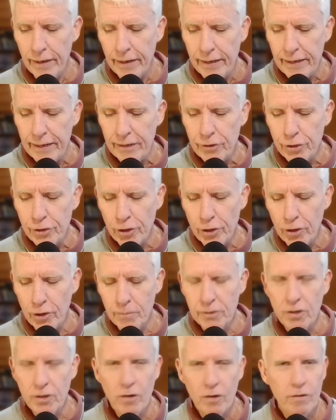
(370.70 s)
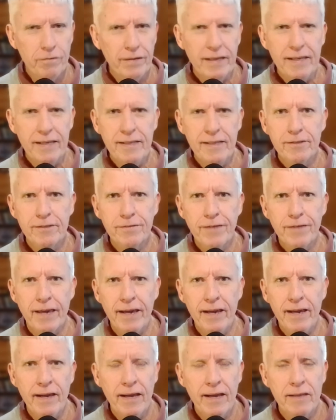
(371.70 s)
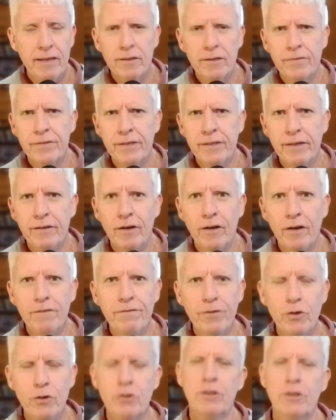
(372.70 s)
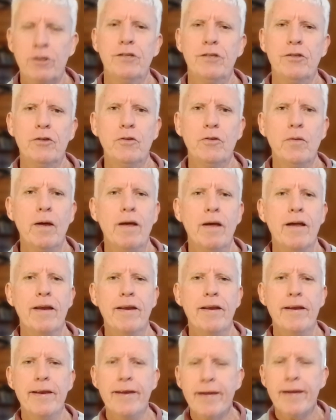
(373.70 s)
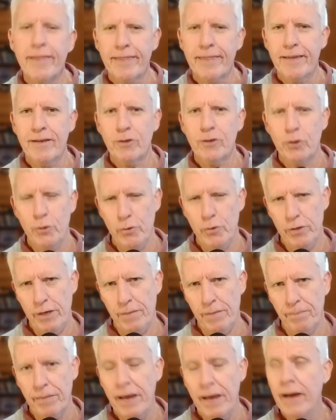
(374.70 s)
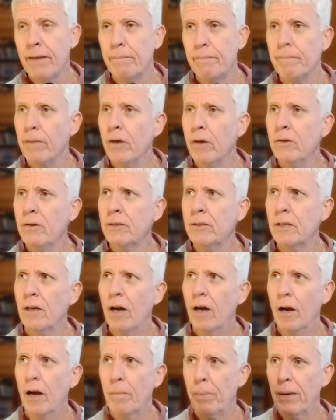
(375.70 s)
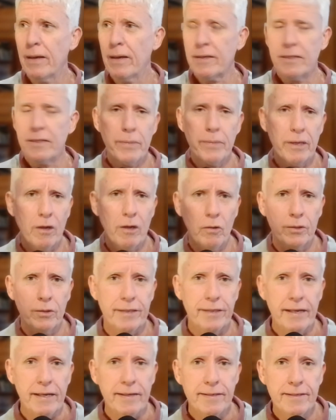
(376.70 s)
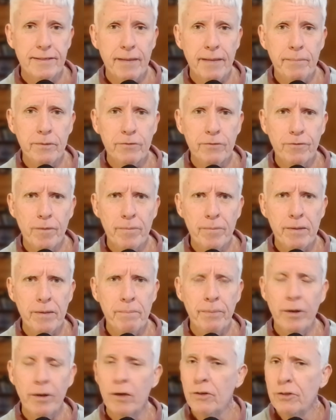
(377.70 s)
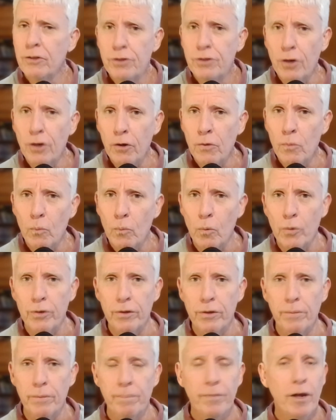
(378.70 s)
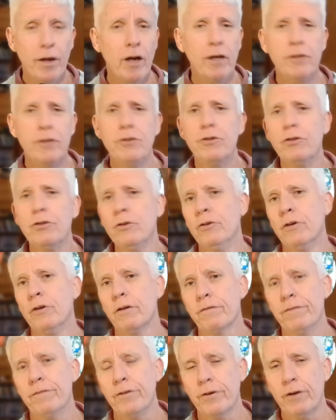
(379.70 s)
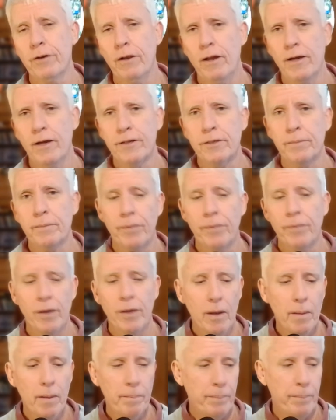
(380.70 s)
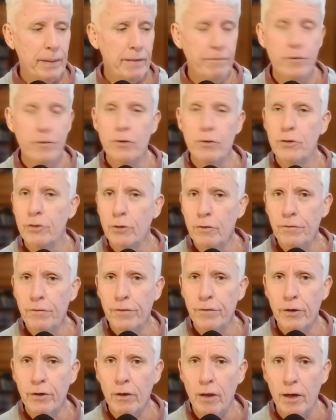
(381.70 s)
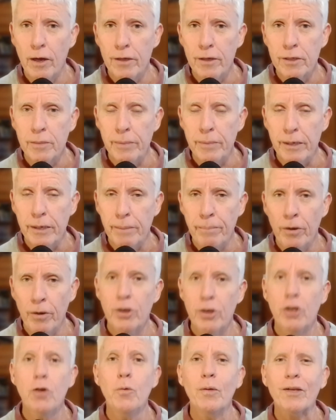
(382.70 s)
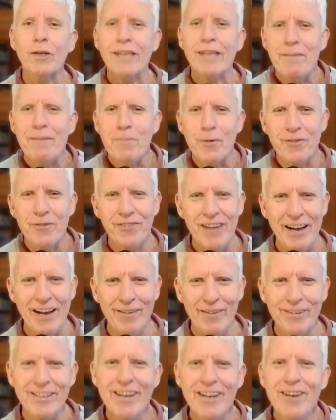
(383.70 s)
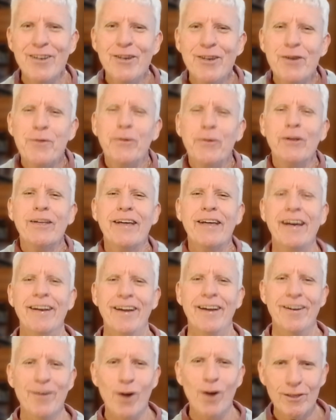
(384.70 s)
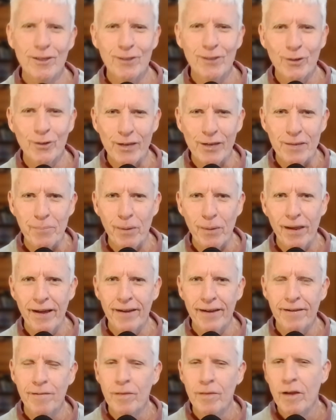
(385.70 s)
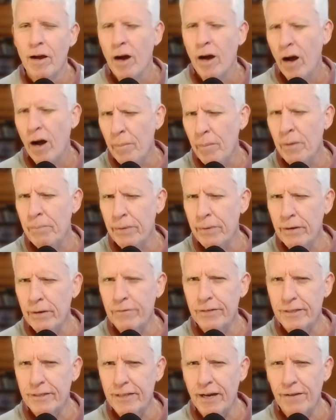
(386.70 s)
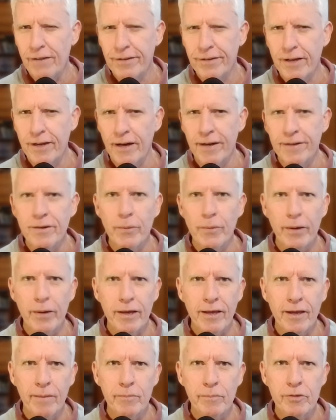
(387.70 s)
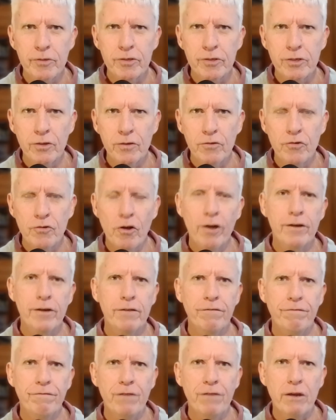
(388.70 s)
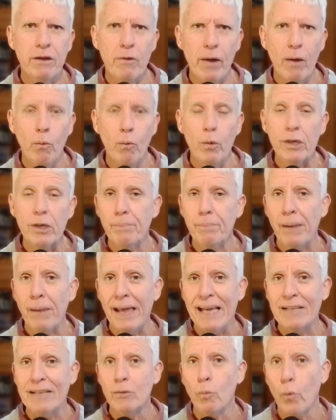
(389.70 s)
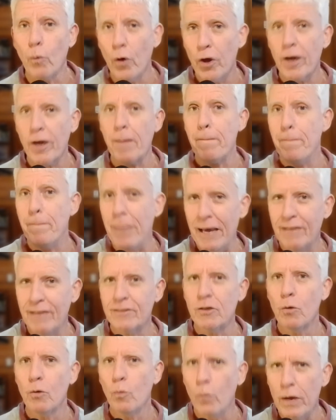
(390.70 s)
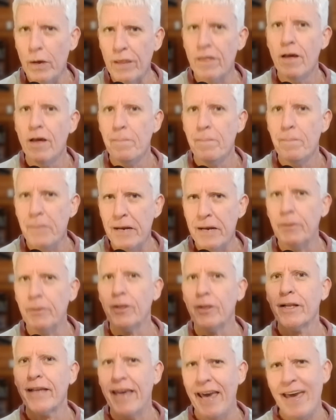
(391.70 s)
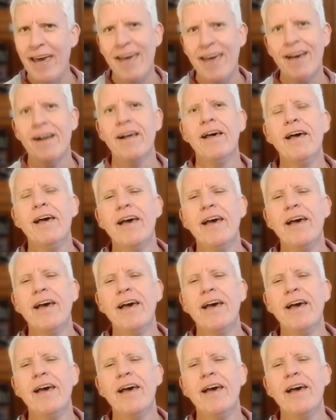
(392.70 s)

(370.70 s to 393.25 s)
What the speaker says: In terms of ease of care, as I've said, I virtually do nothing to them. At most, I pluck some of the old dead stems from them, but I don't water them. I do not fertilize them. But if you do fertilize them in a pot, you will get more flowers. You will get a nicer looking plant. I'm a bit of a tough gardener when it comes to trying to figure out which plants work best with minimal care.